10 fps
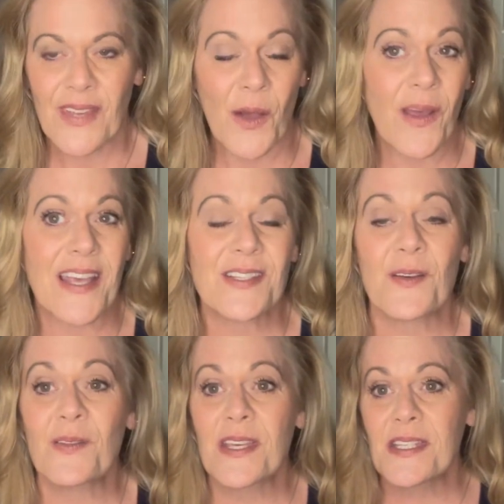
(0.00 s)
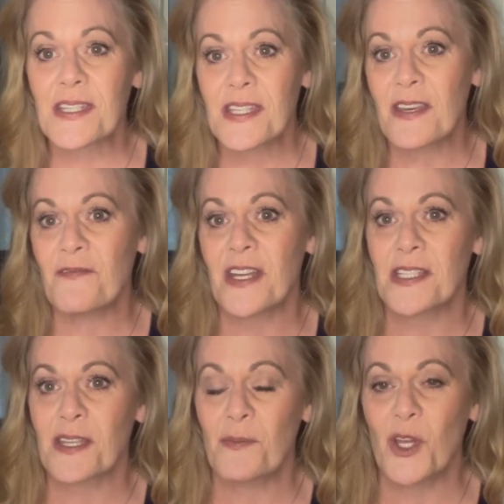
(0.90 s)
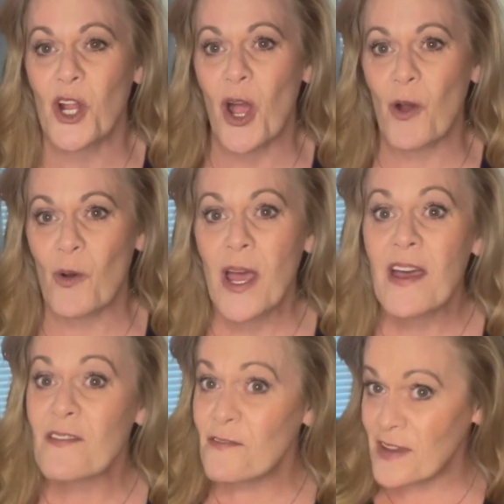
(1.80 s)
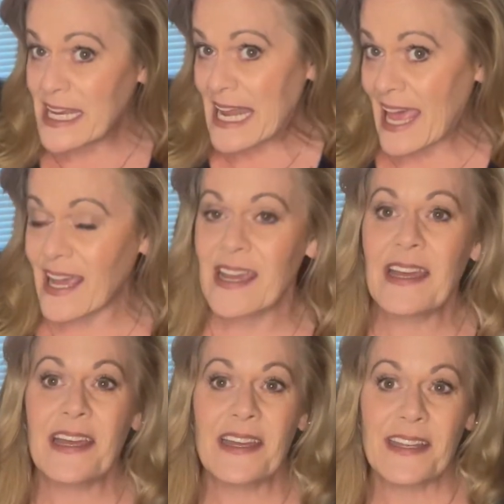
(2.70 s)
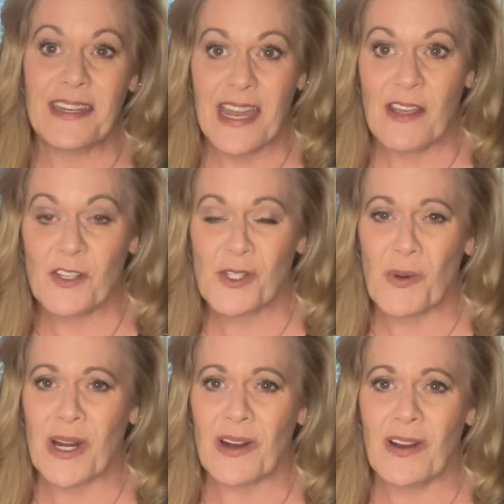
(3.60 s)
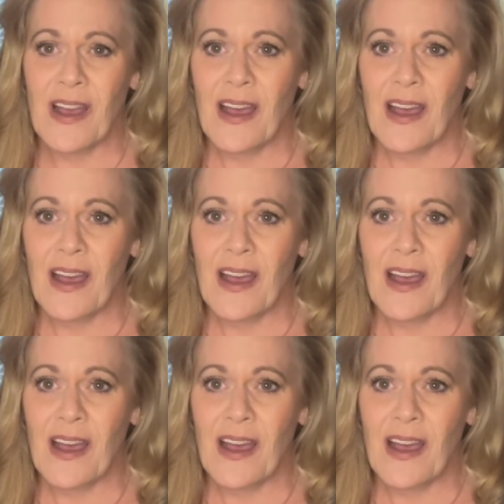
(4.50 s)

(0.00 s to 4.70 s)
Okay, so this is the Vince Camuto V-neck navy sweater.